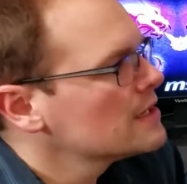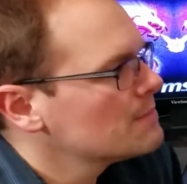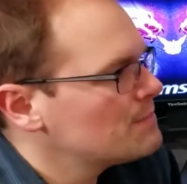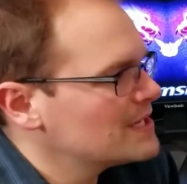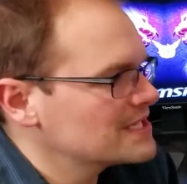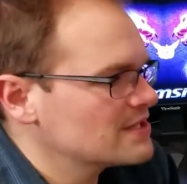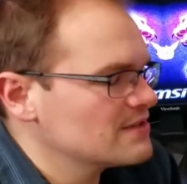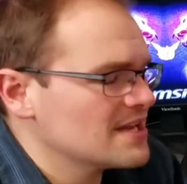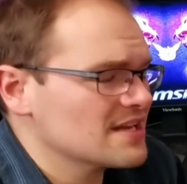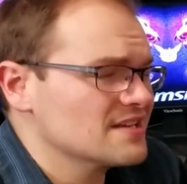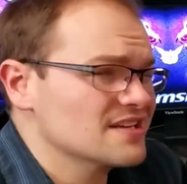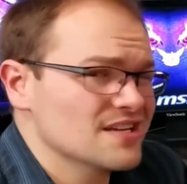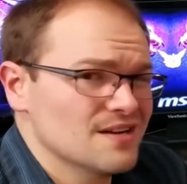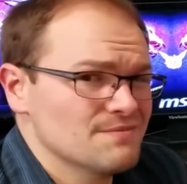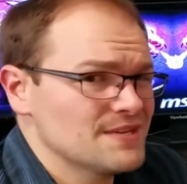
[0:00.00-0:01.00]
But they're not
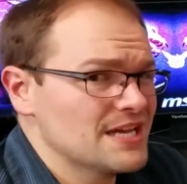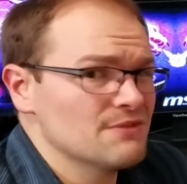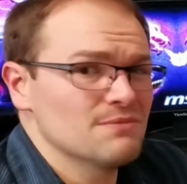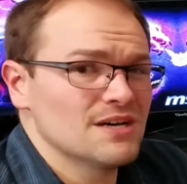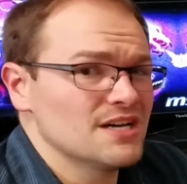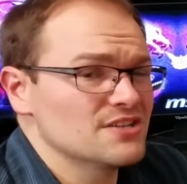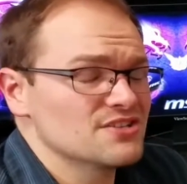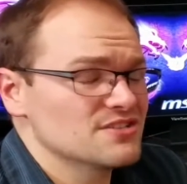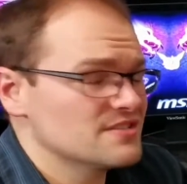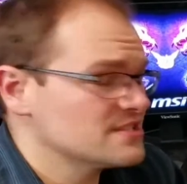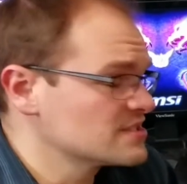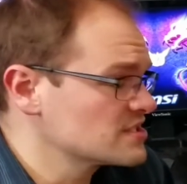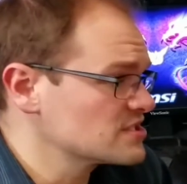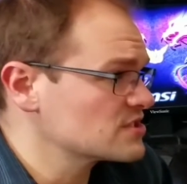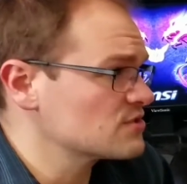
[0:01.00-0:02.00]
going to come down much.
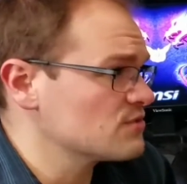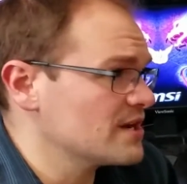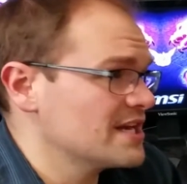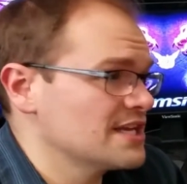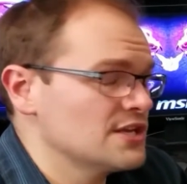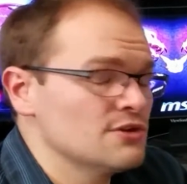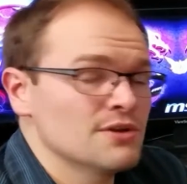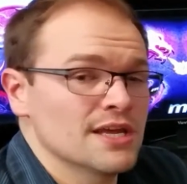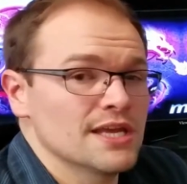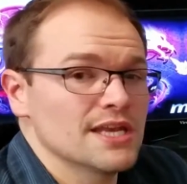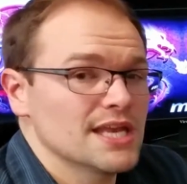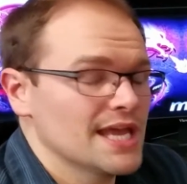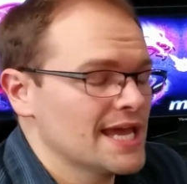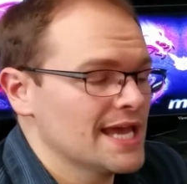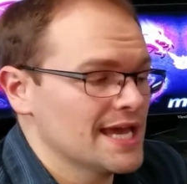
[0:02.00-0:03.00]
This is a great unit,
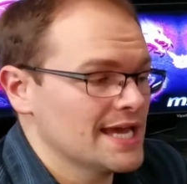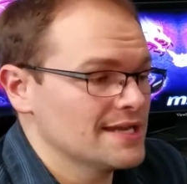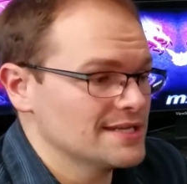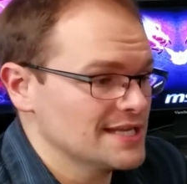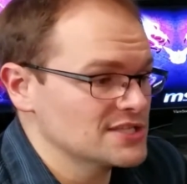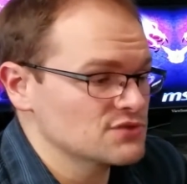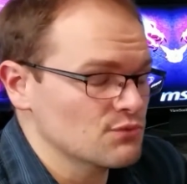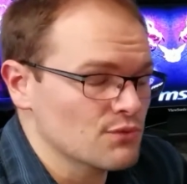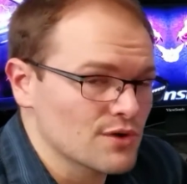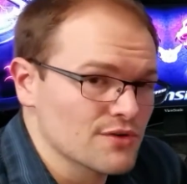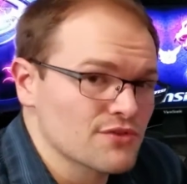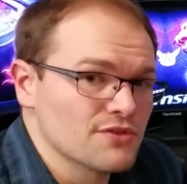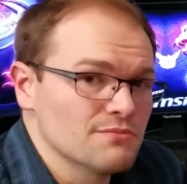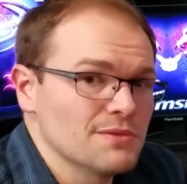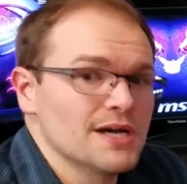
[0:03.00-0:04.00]
and it's
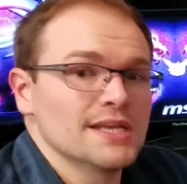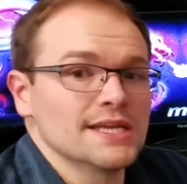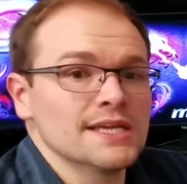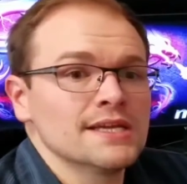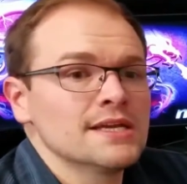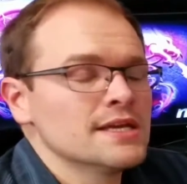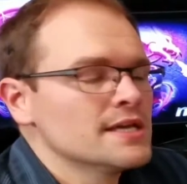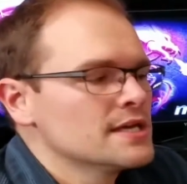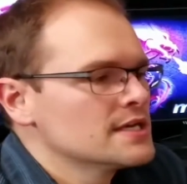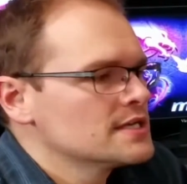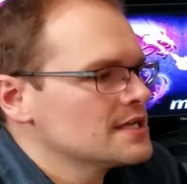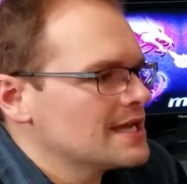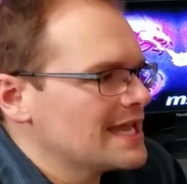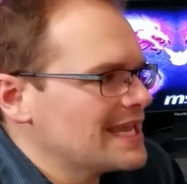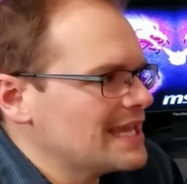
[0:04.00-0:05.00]
worth the money
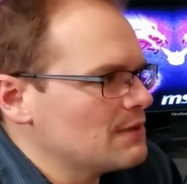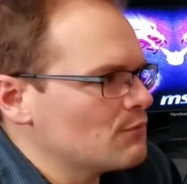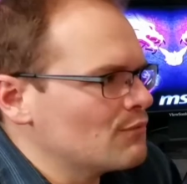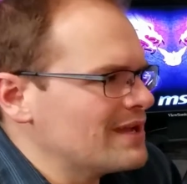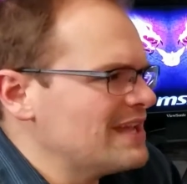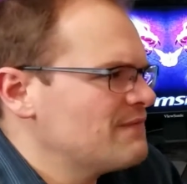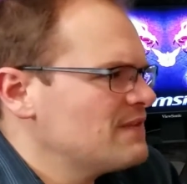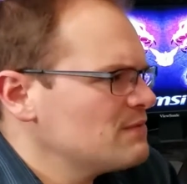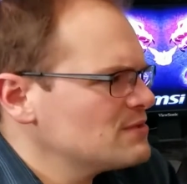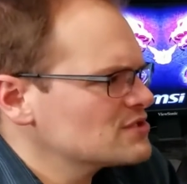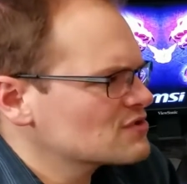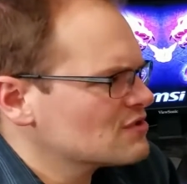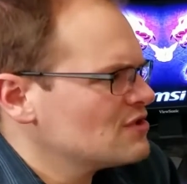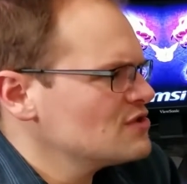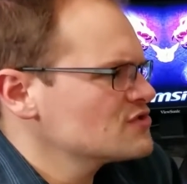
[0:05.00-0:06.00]
if it
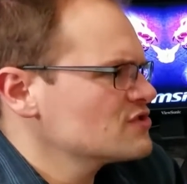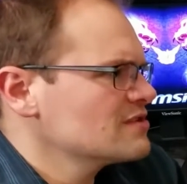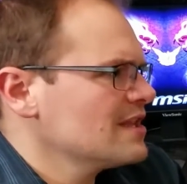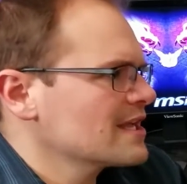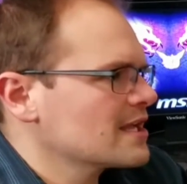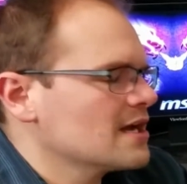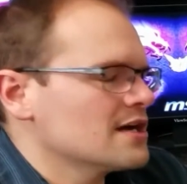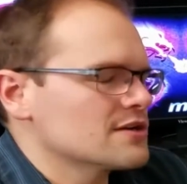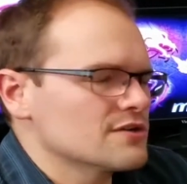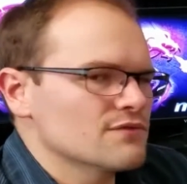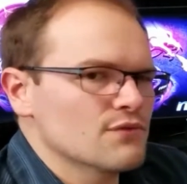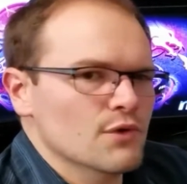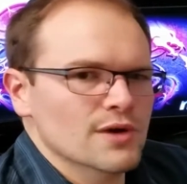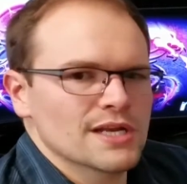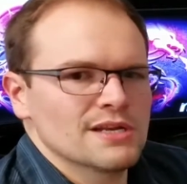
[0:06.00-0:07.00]
was closer to like
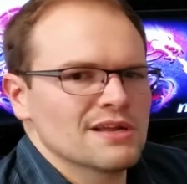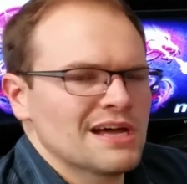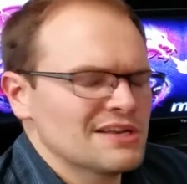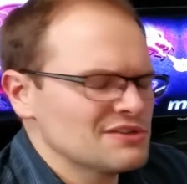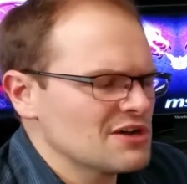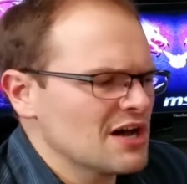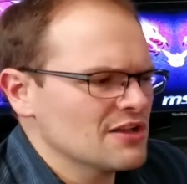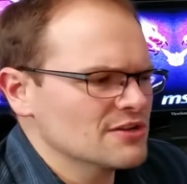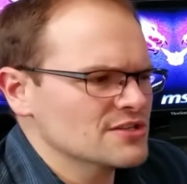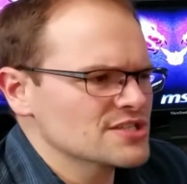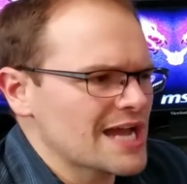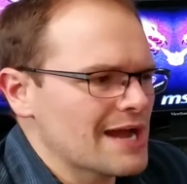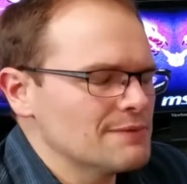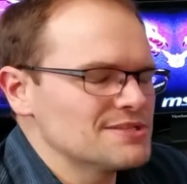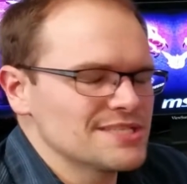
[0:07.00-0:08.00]
$140,
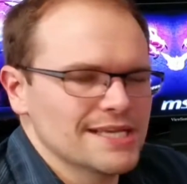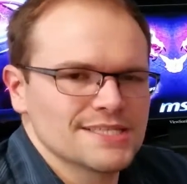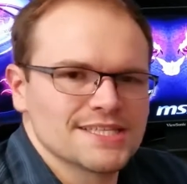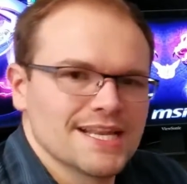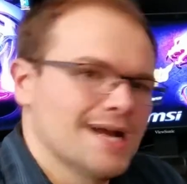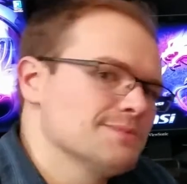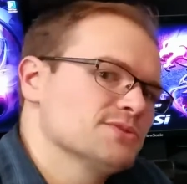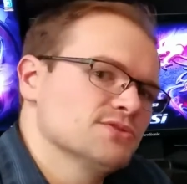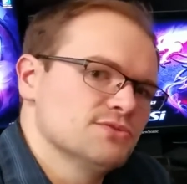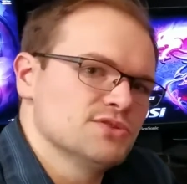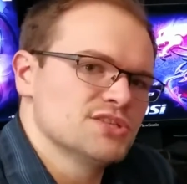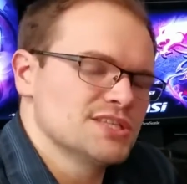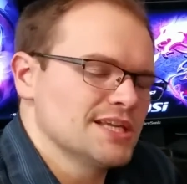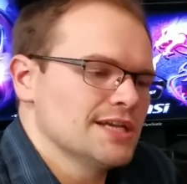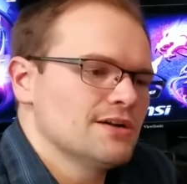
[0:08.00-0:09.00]
I would say it's an absolute
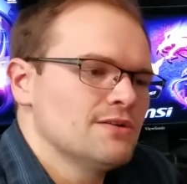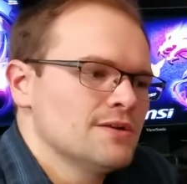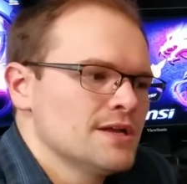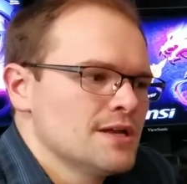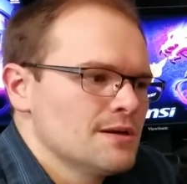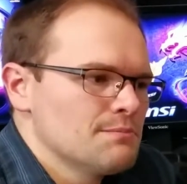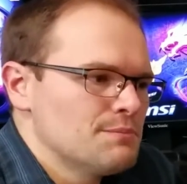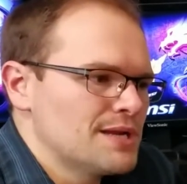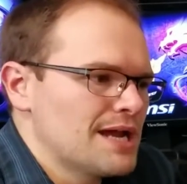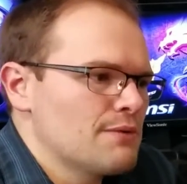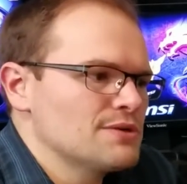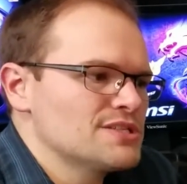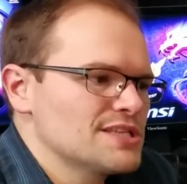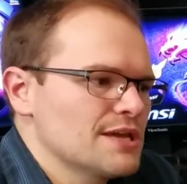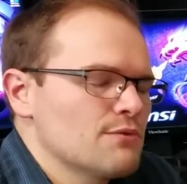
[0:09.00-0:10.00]
steal. But I
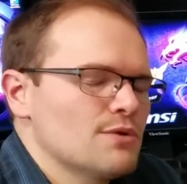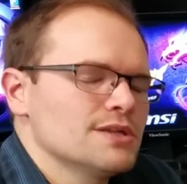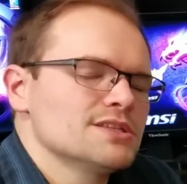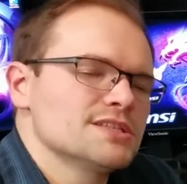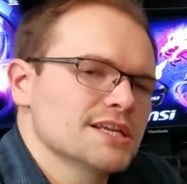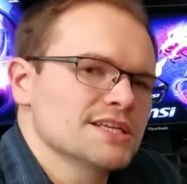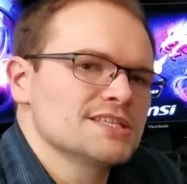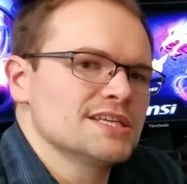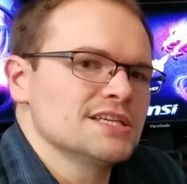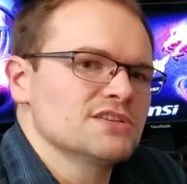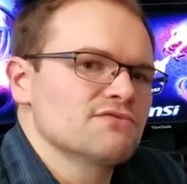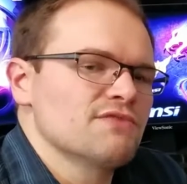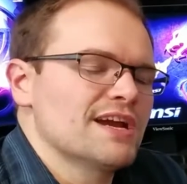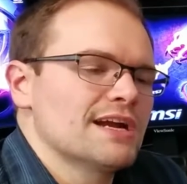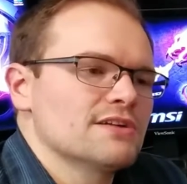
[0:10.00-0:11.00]
would say 160 is
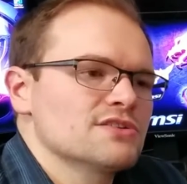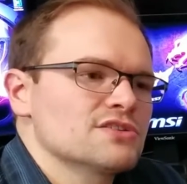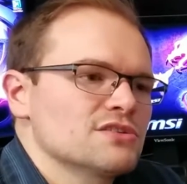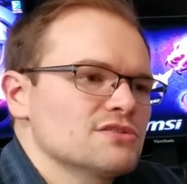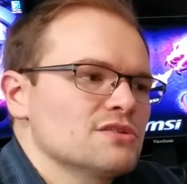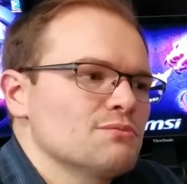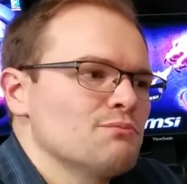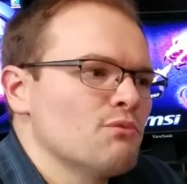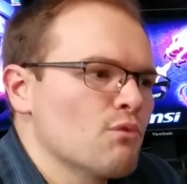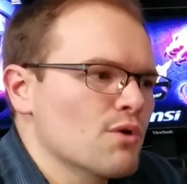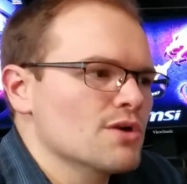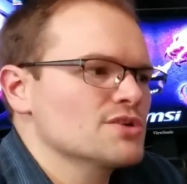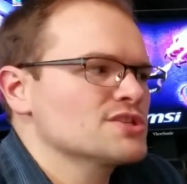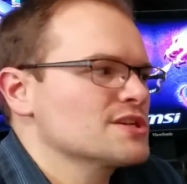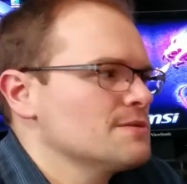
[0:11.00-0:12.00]
fair. So the
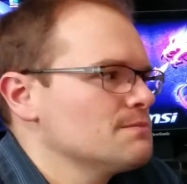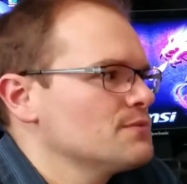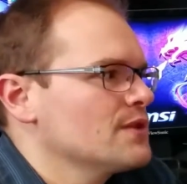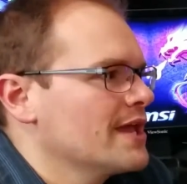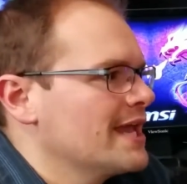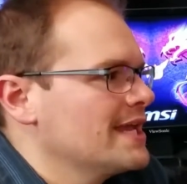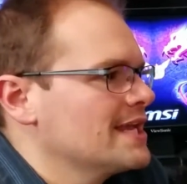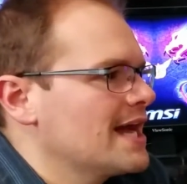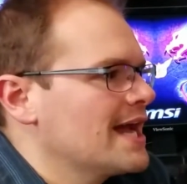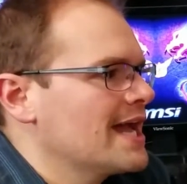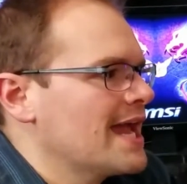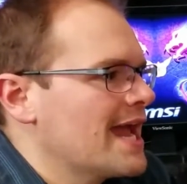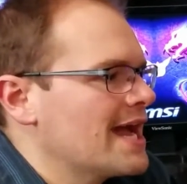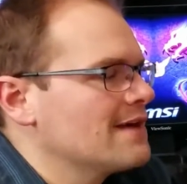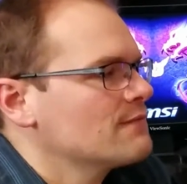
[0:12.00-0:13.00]
worst complaint I
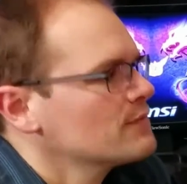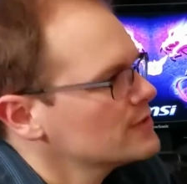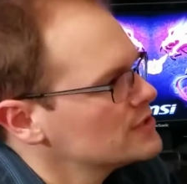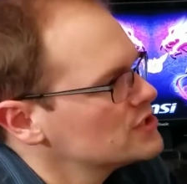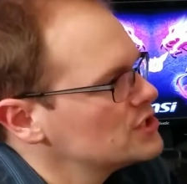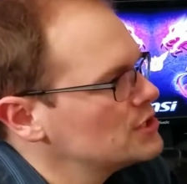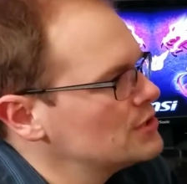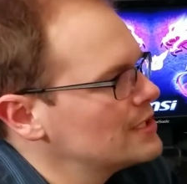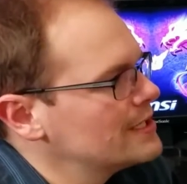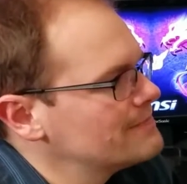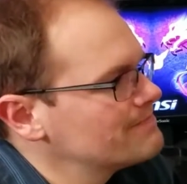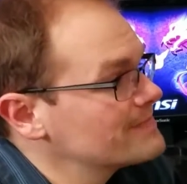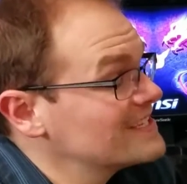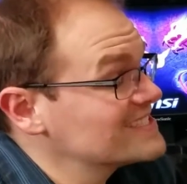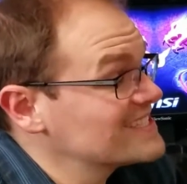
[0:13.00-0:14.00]
have for this unit
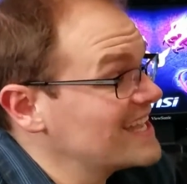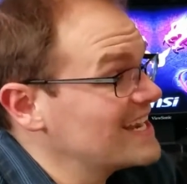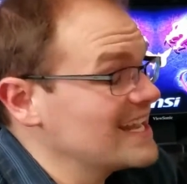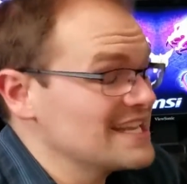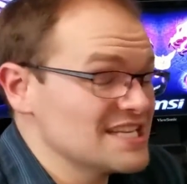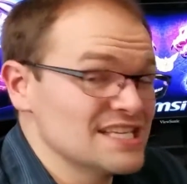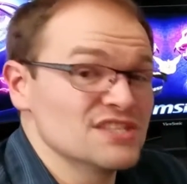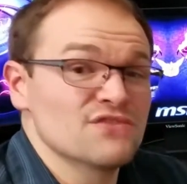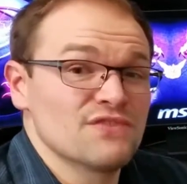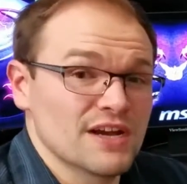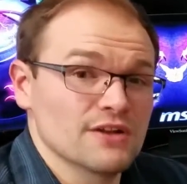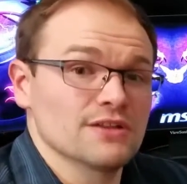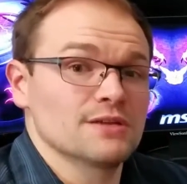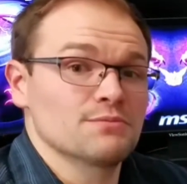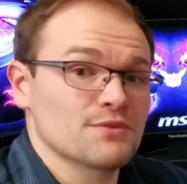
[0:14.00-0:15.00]
is that it is
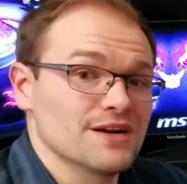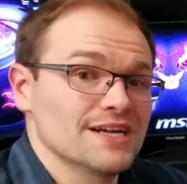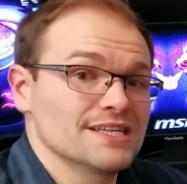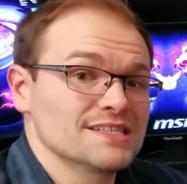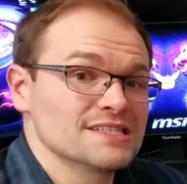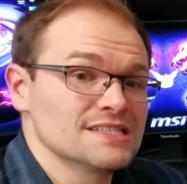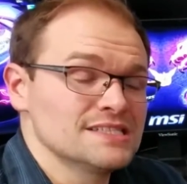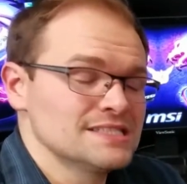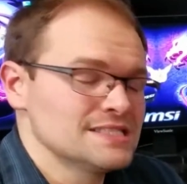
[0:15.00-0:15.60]
fairly priced.